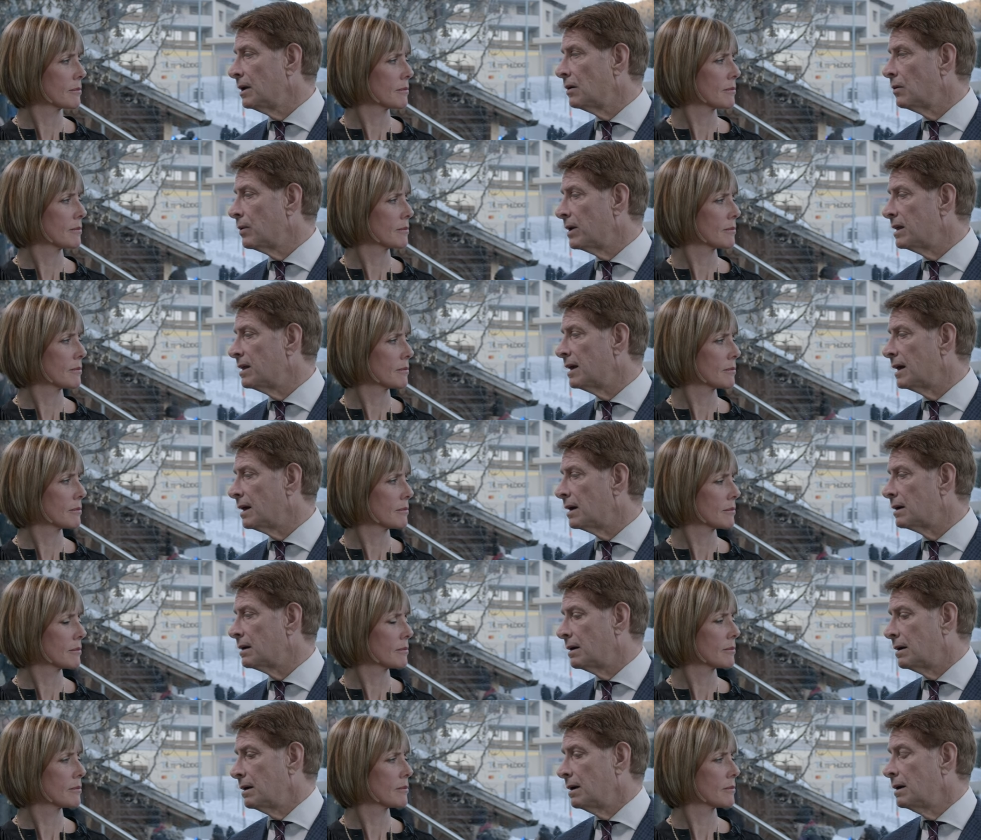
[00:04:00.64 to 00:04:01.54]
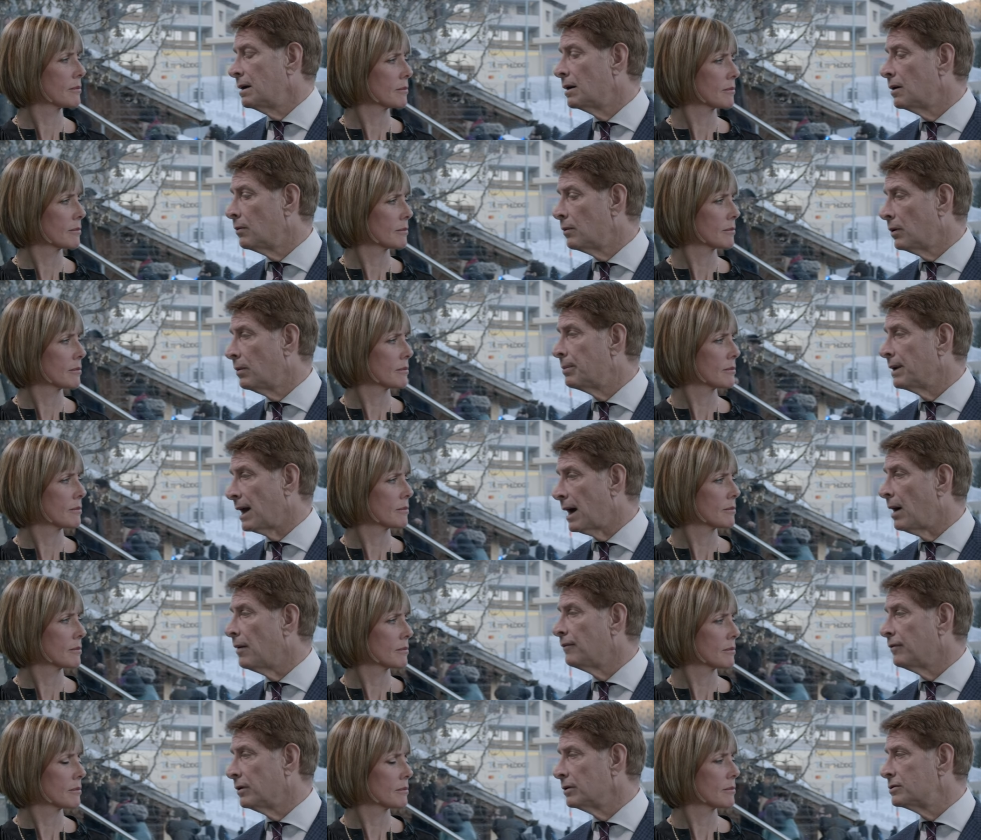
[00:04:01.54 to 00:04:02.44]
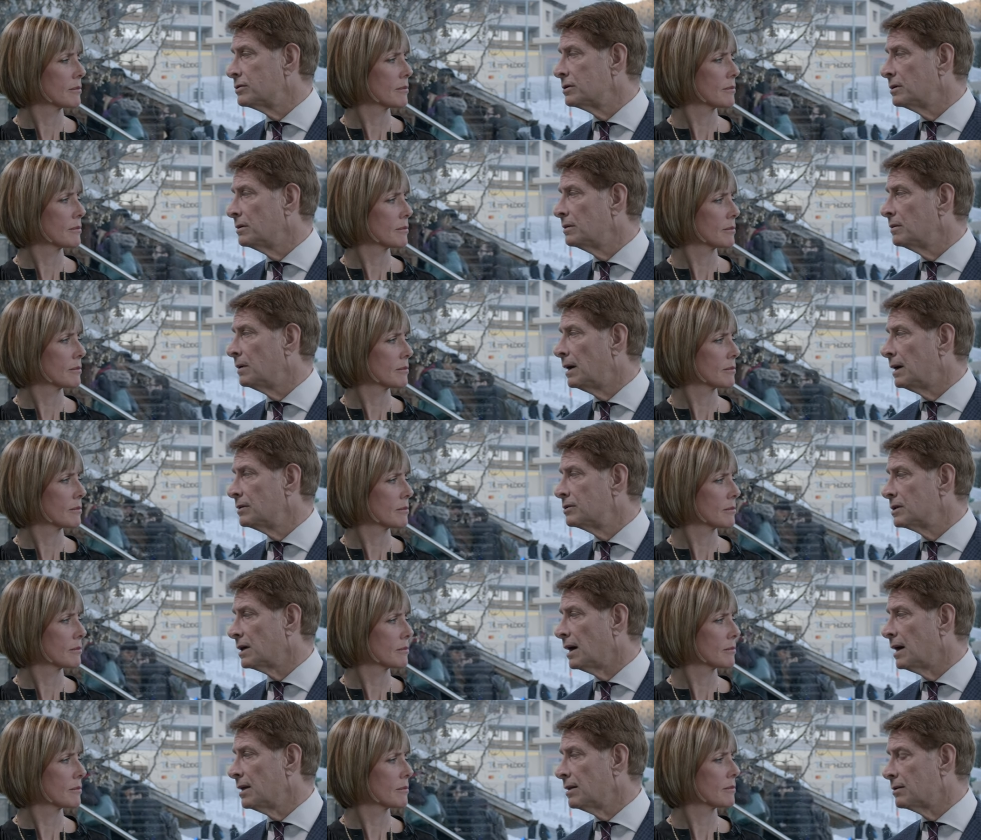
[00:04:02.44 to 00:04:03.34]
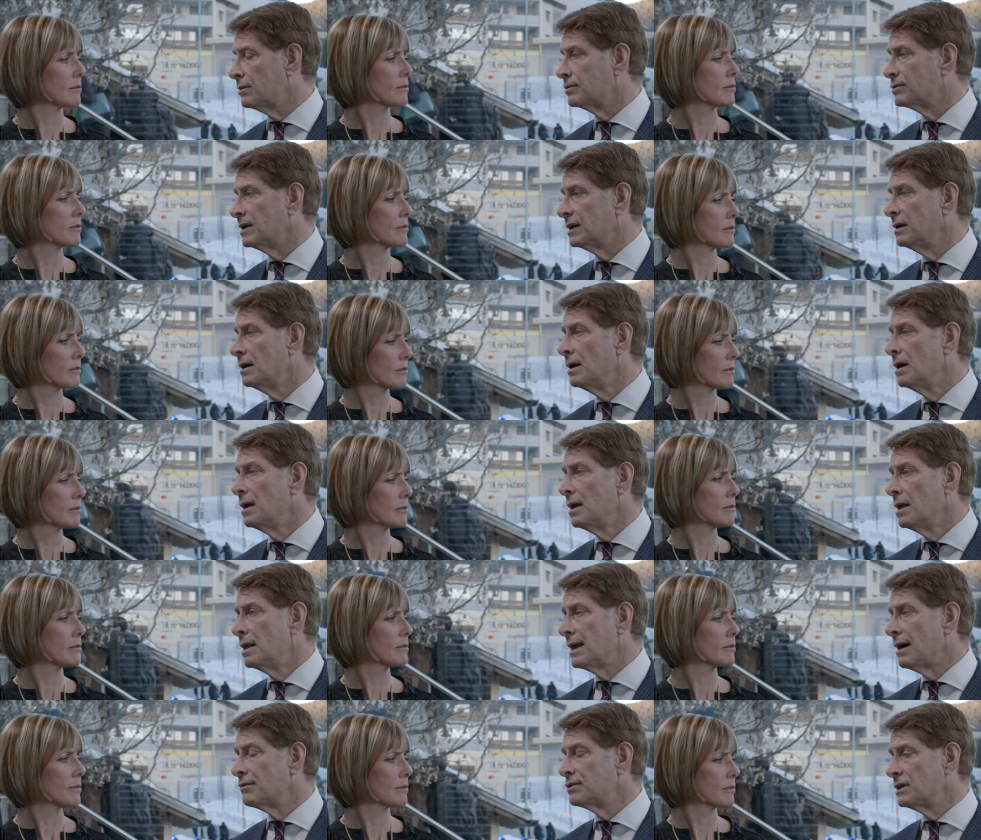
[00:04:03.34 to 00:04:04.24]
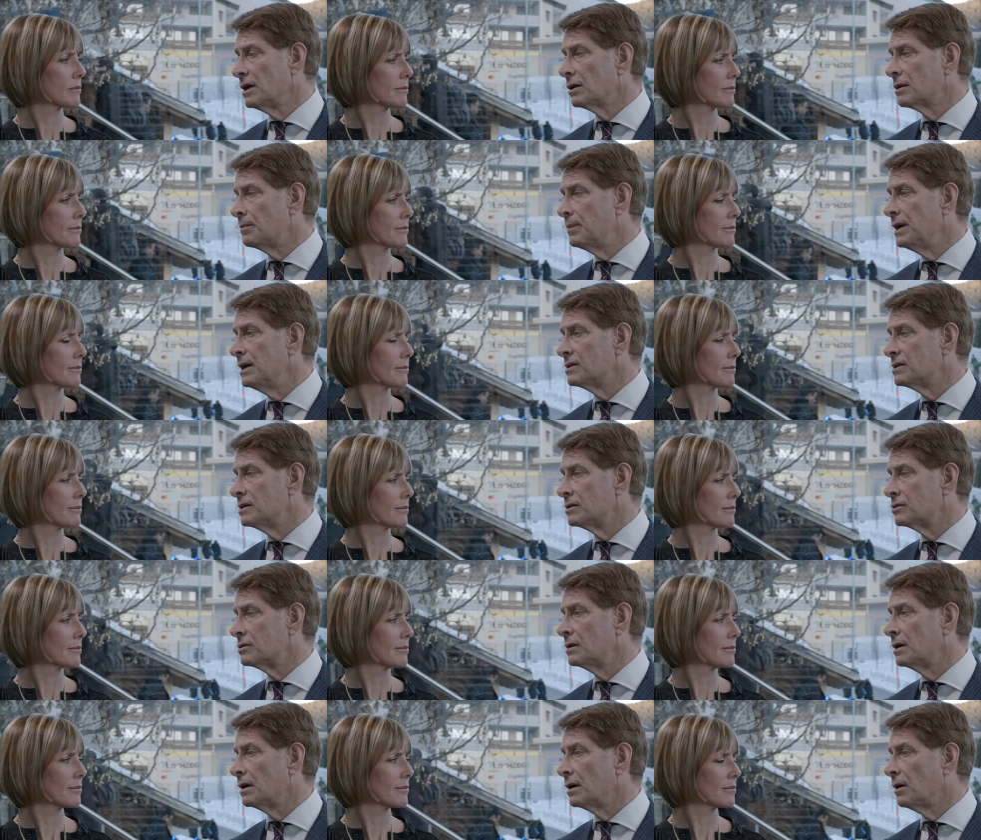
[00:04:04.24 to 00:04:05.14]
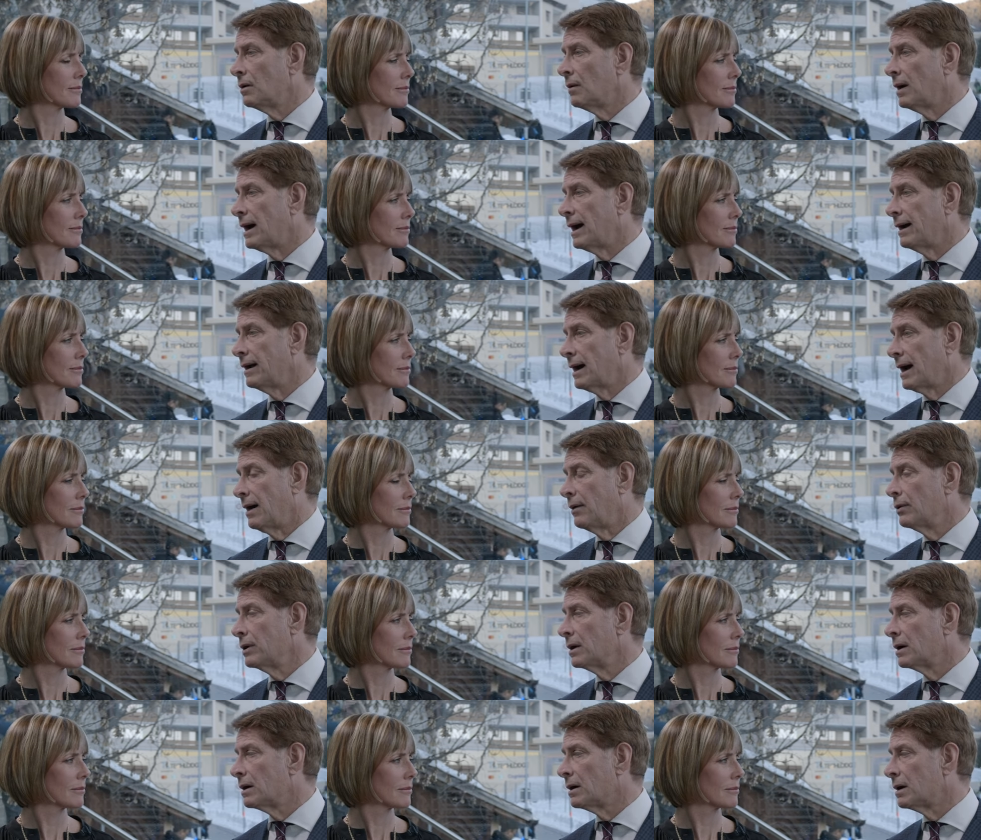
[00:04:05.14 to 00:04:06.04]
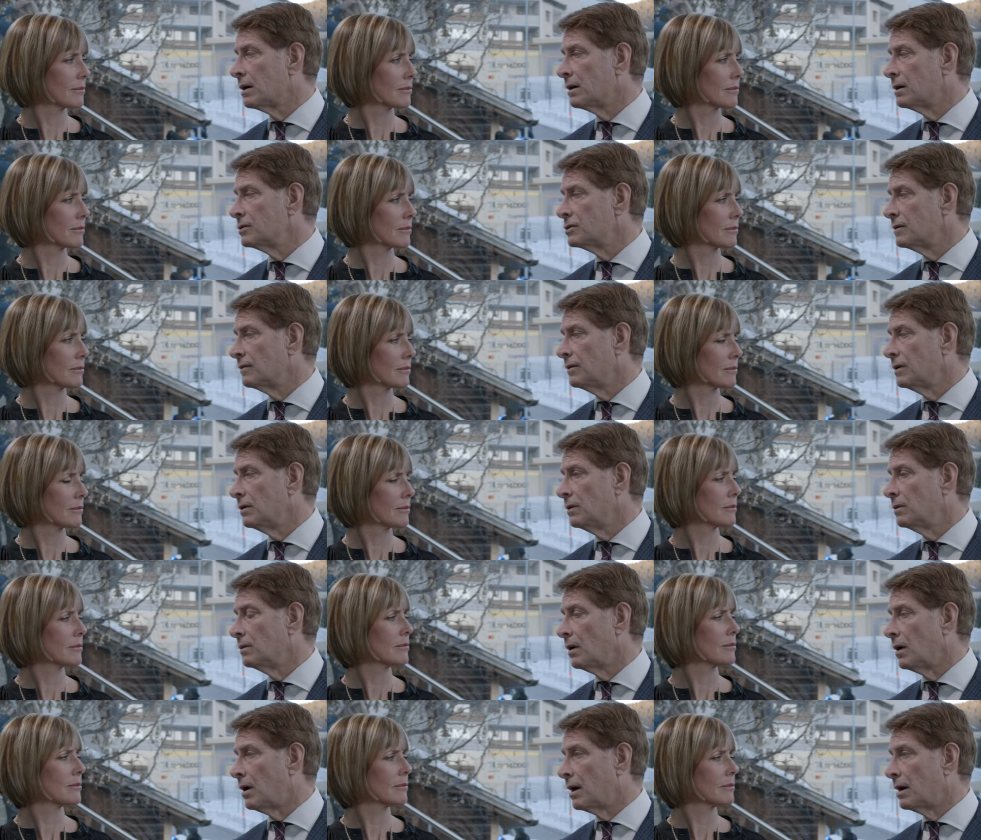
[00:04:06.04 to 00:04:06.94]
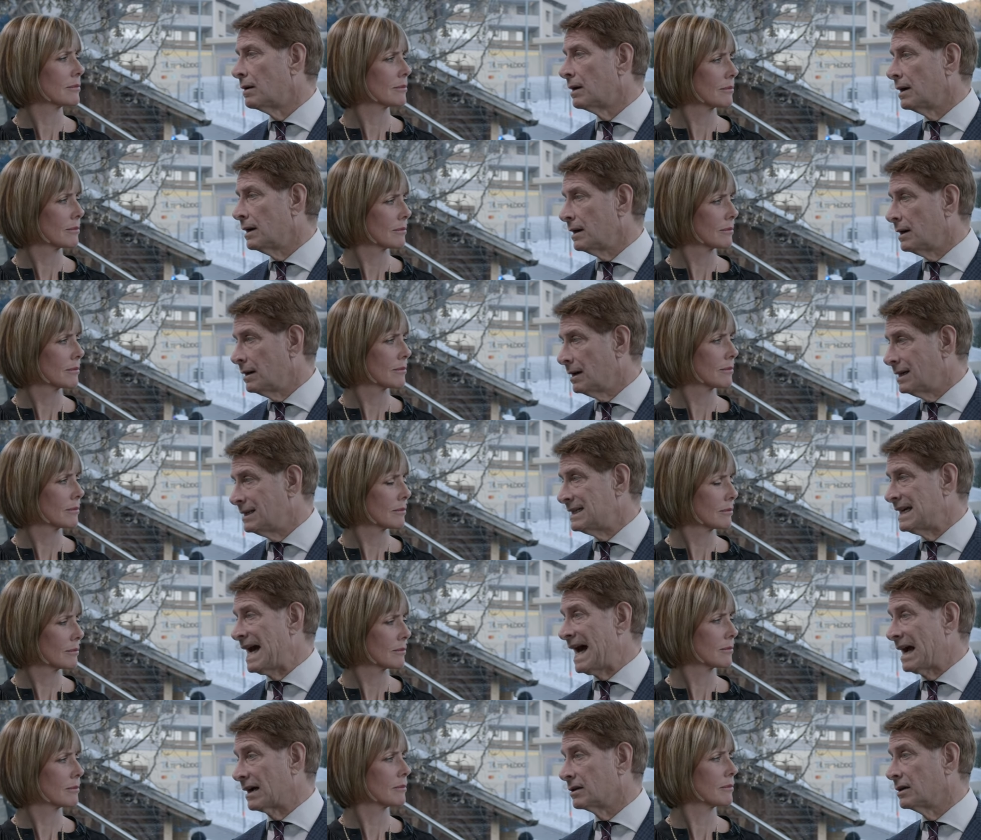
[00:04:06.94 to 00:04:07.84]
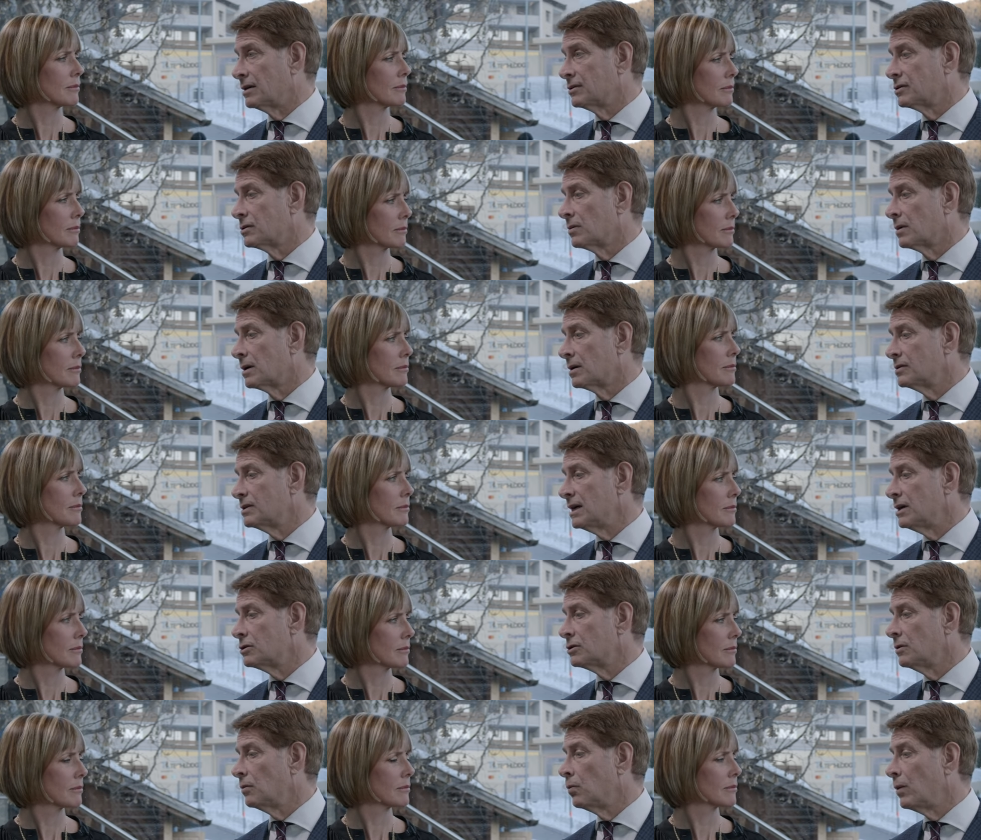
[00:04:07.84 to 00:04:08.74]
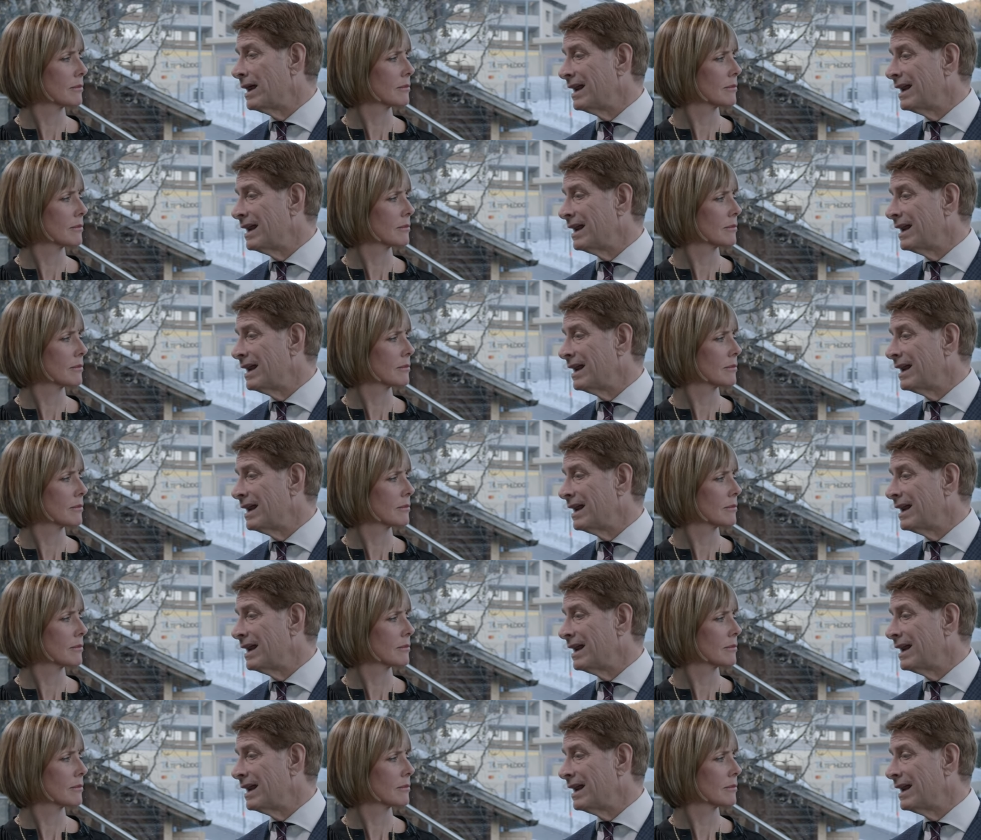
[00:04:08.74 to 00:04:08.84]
Speaker 1: you know we think you know will be helpful to uh, to others, and that was the other piece. Is you know I, I would encourage if you are attacked as an organization